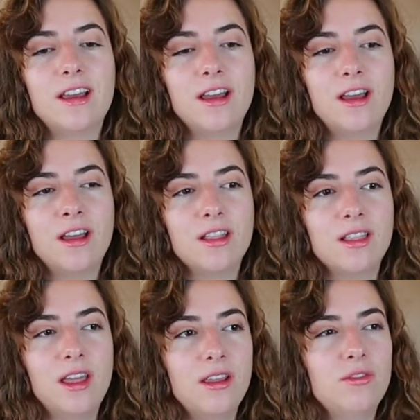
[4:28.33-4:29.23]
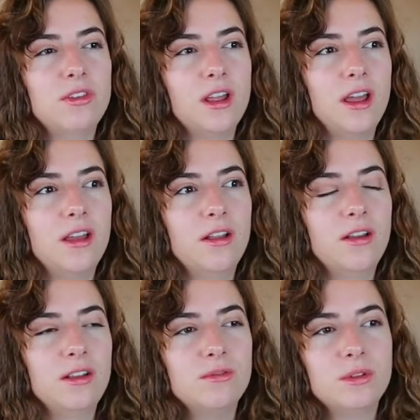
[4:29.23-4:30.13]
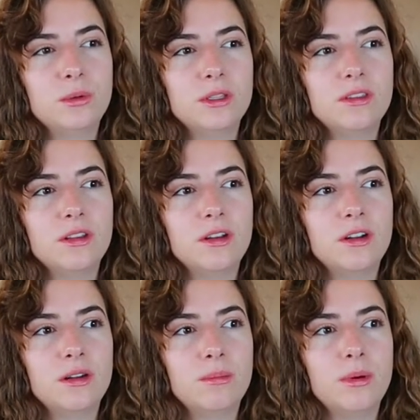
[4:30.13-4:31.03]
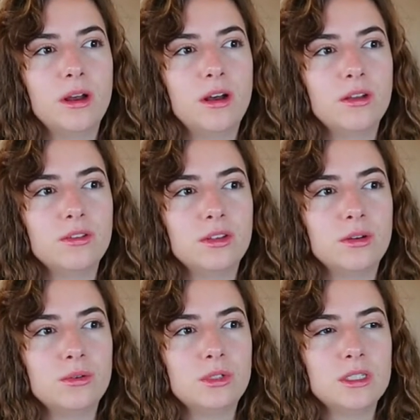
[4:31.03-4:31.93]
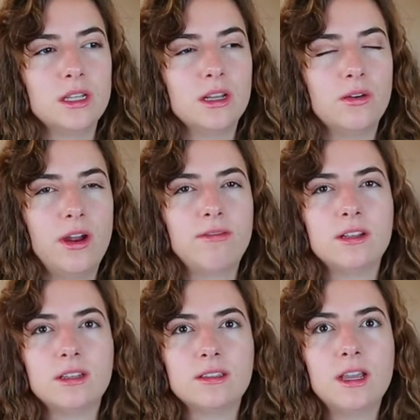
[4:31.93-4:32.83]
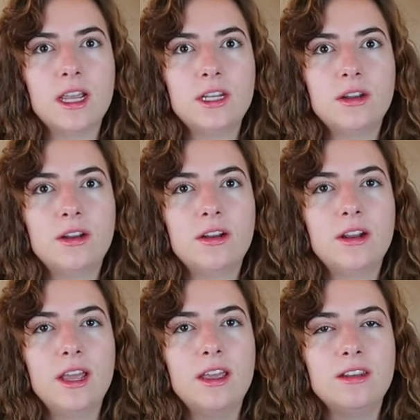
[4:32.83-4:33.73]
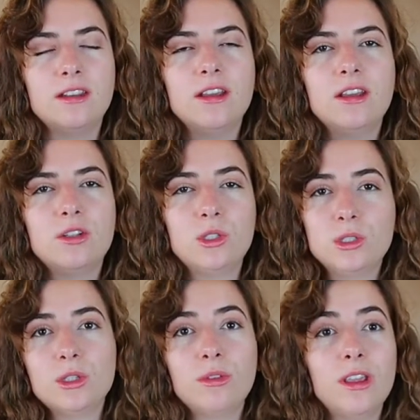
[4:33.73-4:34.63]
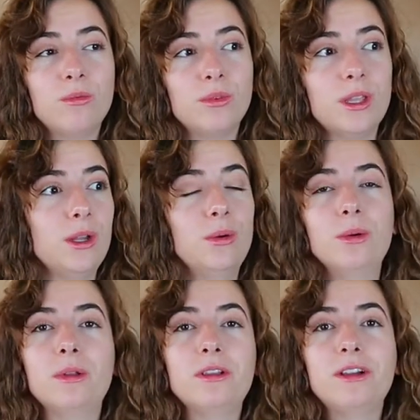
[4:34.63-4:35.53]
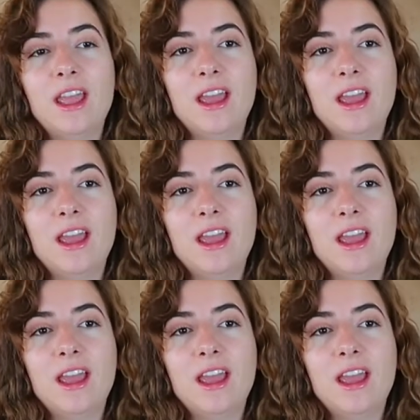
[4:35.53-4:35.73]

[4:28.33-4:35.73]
a lifestyle influencer, but also she's like a graphic designer and she's just like really cool.